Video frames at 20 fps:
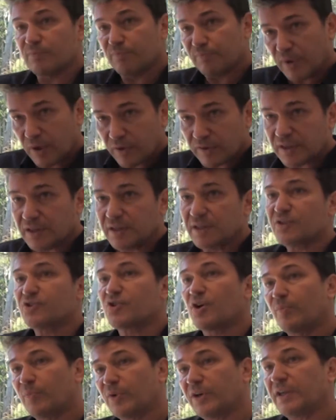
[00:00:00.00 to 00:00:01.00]
both in
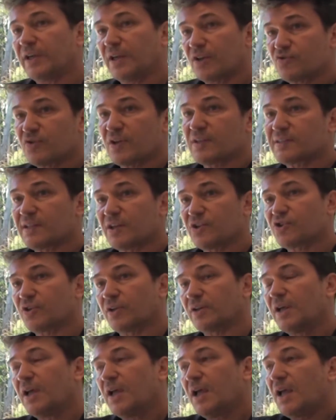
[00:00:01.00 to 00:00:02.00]
interpreting and
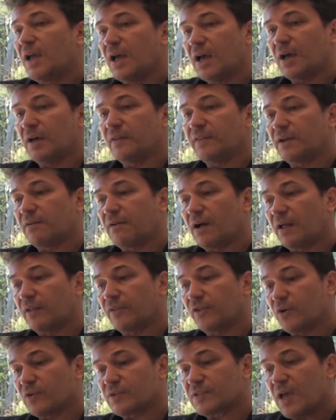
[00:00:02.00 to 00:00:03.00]
translation there are
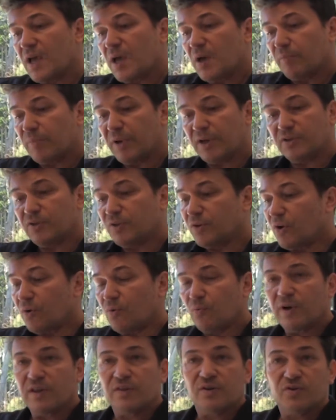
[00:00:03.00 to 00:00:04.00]
those. But
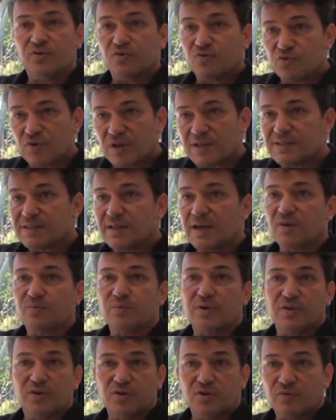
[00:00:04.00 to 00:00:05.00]
whether you translate,
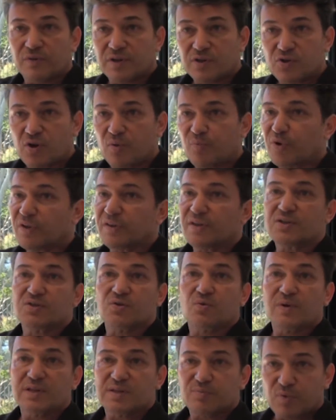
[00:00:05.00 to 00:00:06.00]
whether you interpret, there's
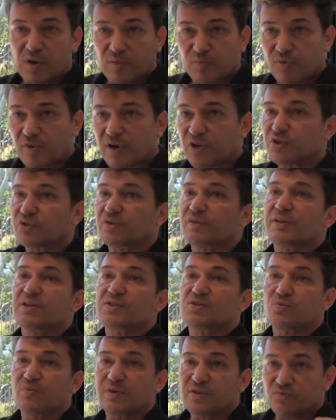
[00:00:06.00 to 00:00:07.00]
always preparation,
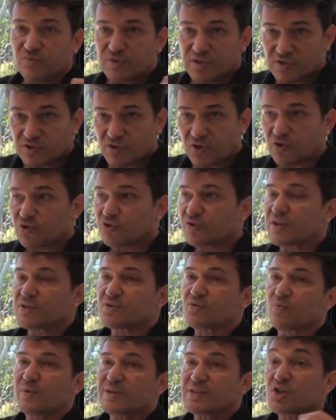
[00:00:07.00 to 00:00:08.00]
there's always research, there's
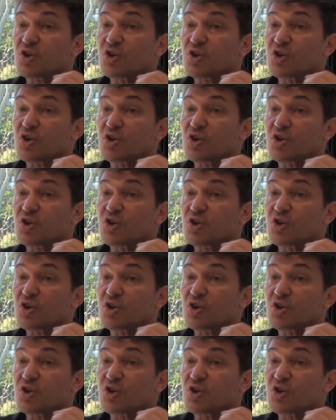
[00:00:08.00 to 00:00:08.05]
always